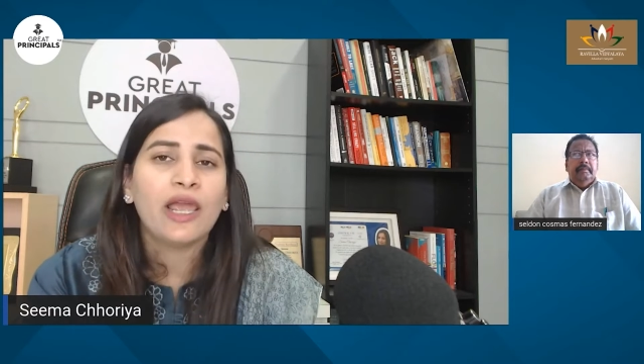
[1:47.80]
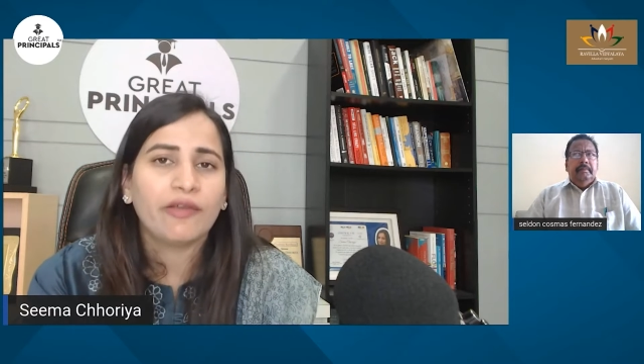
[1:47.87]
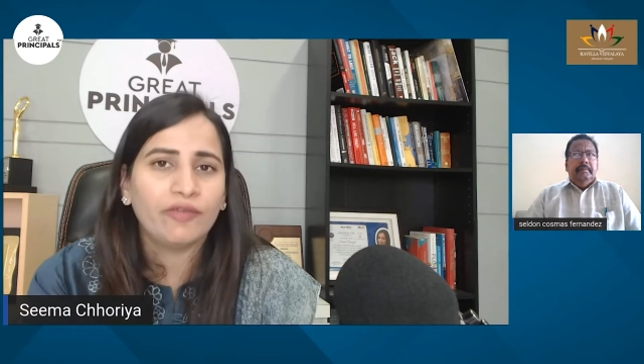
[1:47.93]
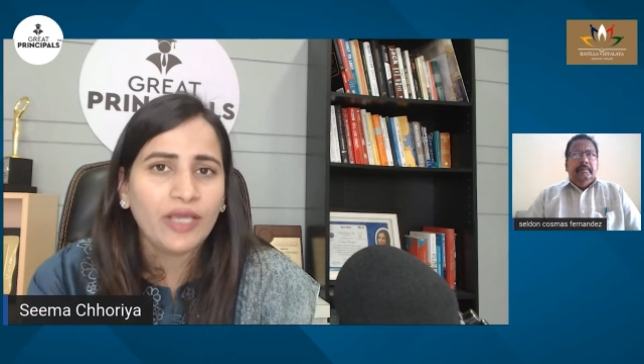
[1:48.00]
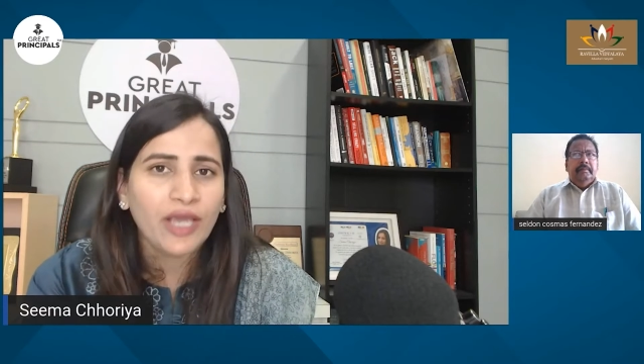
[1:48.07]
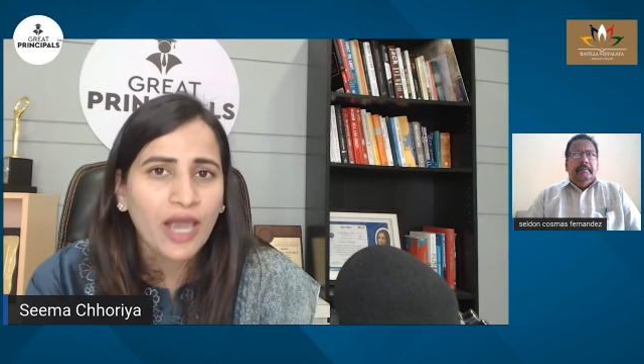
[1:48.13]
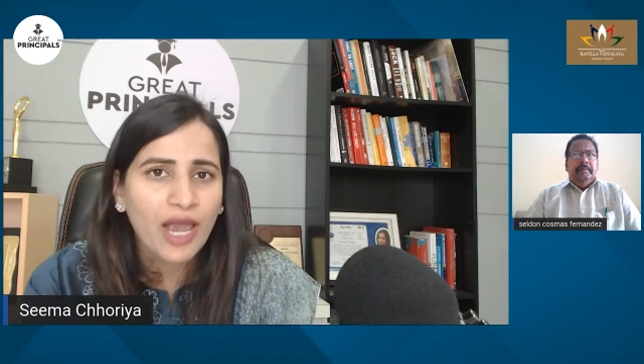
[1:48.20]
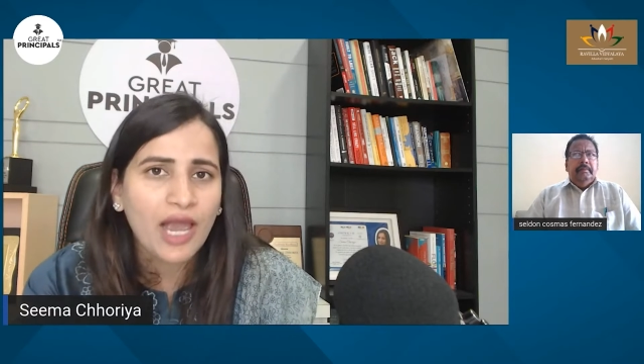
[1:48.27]

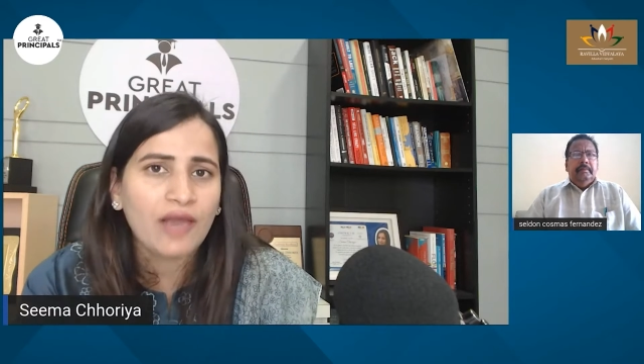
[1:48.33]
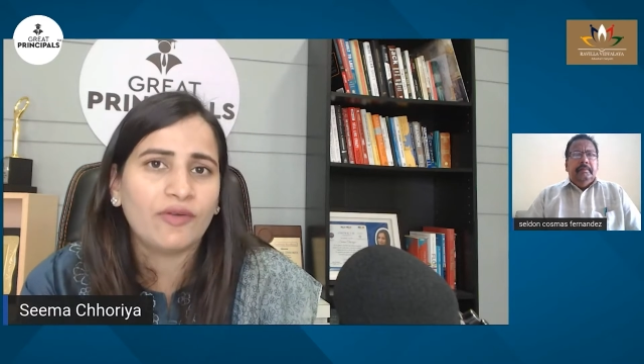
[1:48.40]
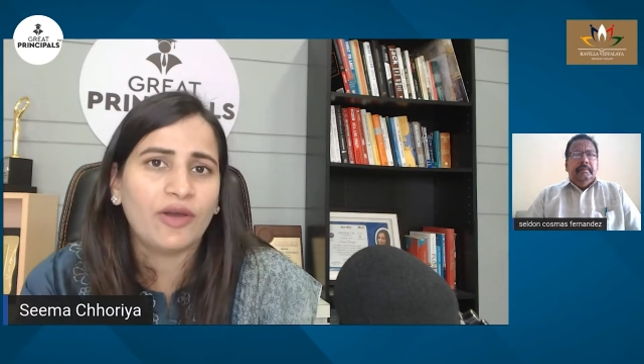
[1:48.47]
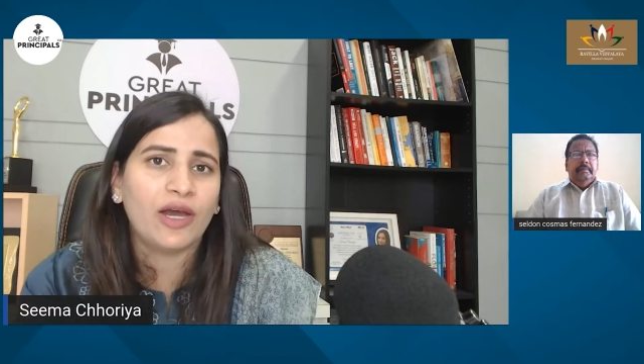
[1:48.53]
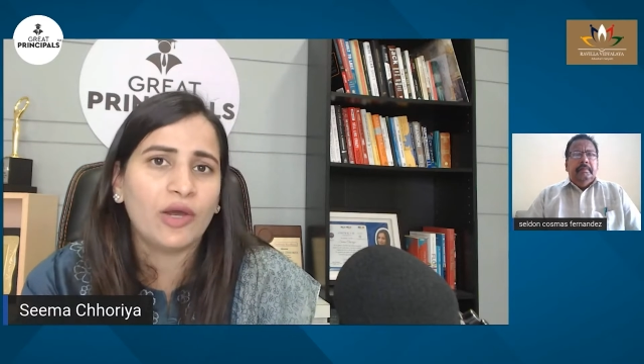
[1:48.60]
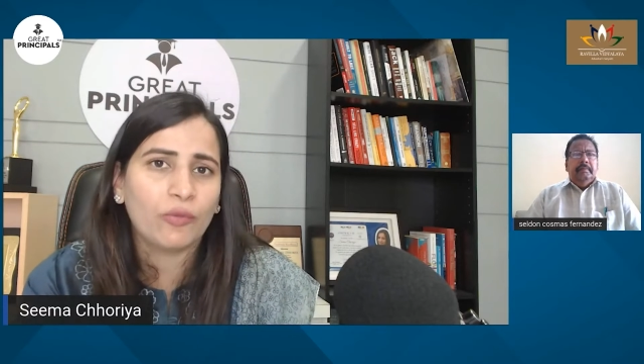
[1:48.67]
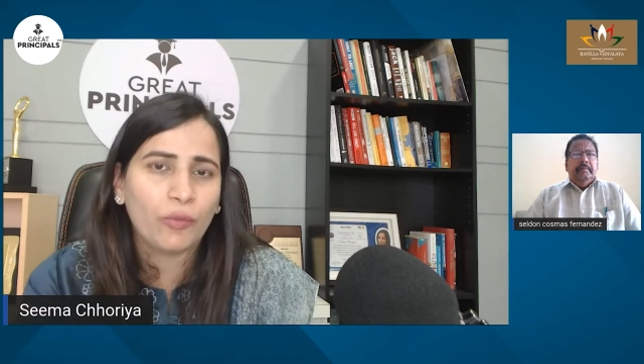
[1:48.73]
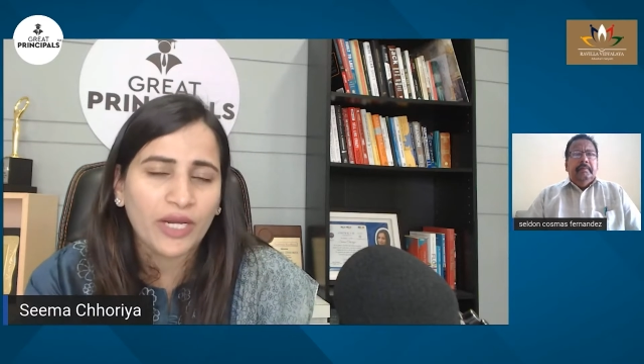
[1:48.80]
we have
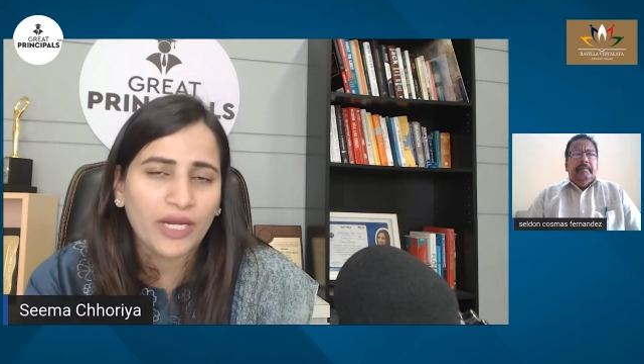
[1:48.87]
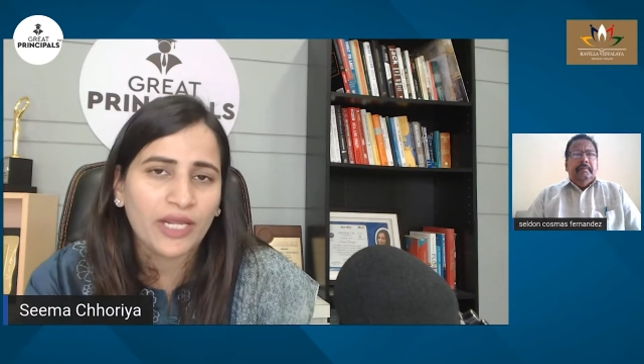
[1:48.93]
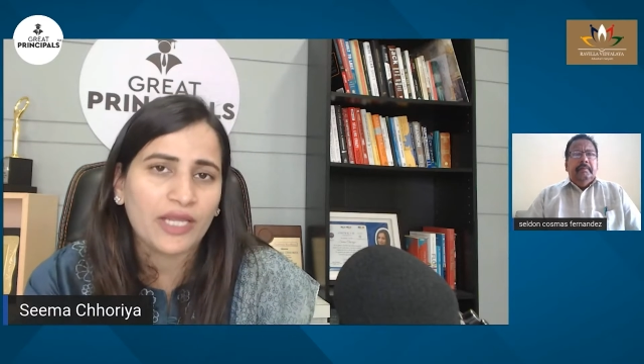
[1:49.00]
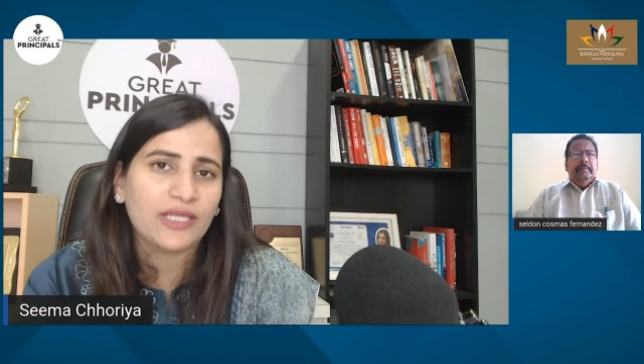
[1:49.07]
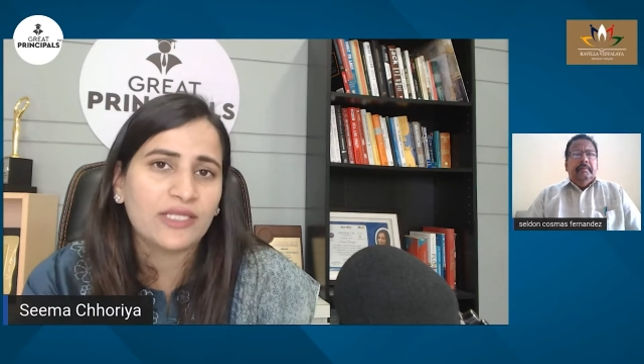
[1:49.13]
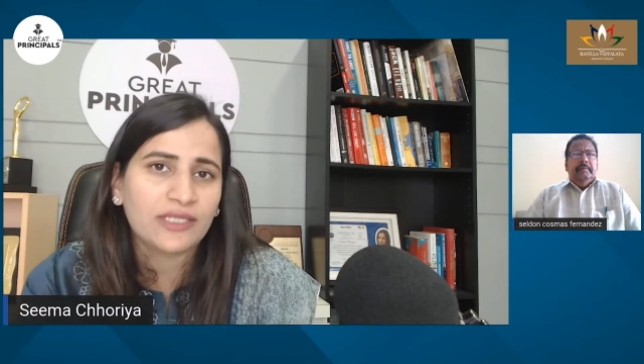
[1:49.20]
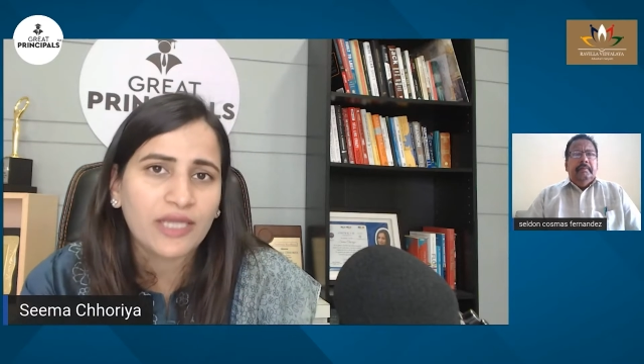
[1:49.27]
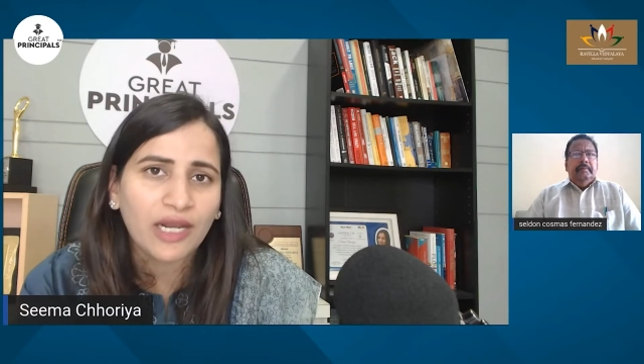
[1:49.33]
a very
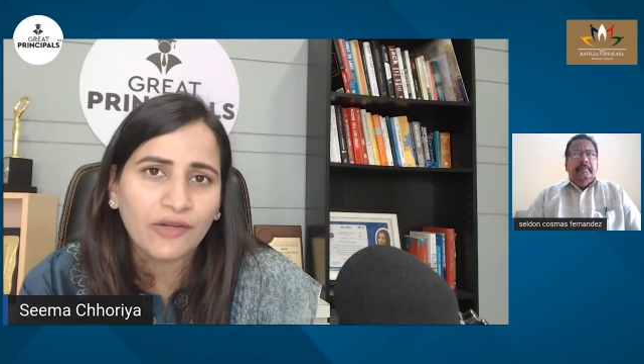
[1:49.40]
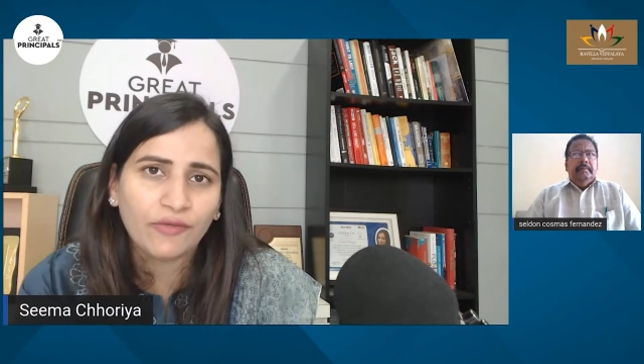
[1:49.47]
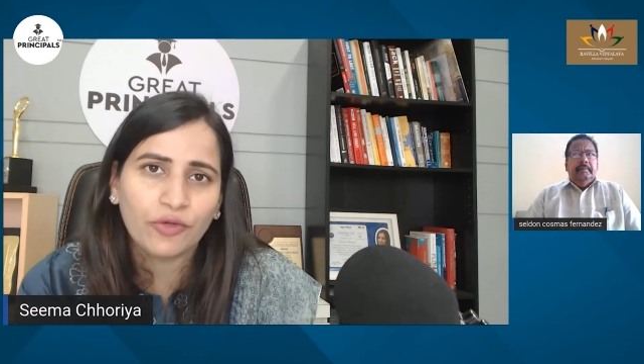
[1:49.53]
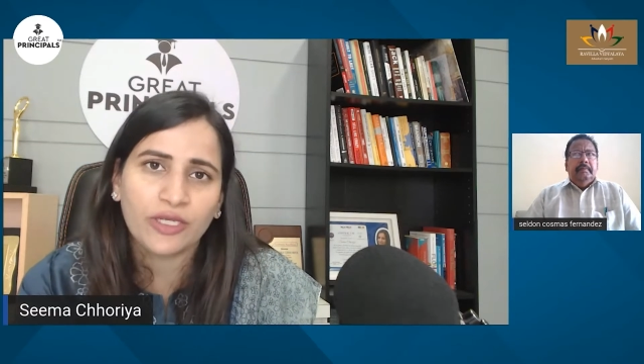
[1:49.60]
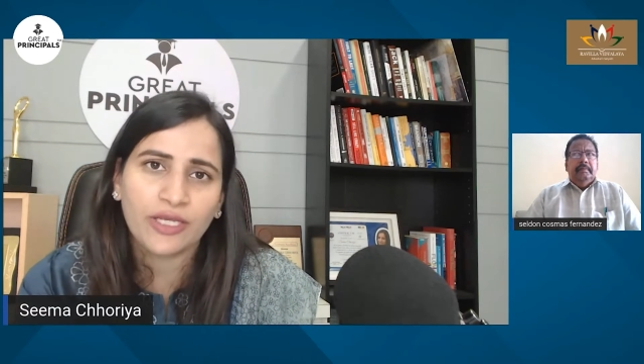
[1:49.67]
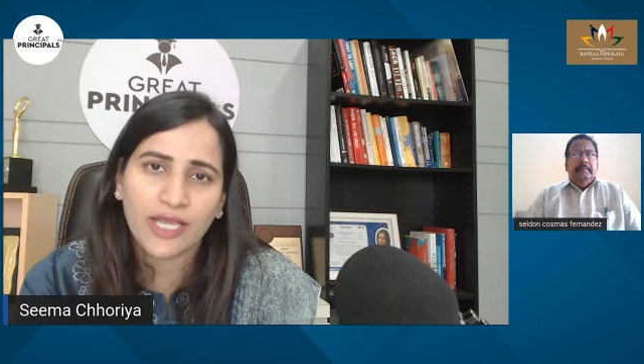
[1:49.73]
insightful